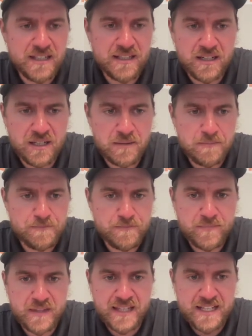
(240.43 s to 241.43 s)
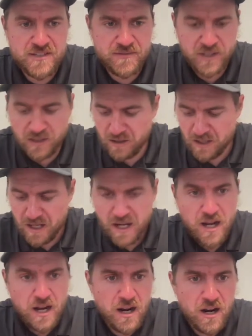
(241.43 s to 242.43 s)
um, that sphere.
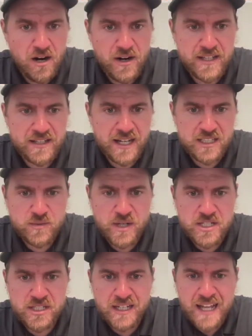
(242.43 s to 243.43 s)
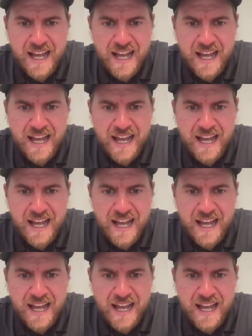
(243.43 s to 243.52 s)
All right, next question: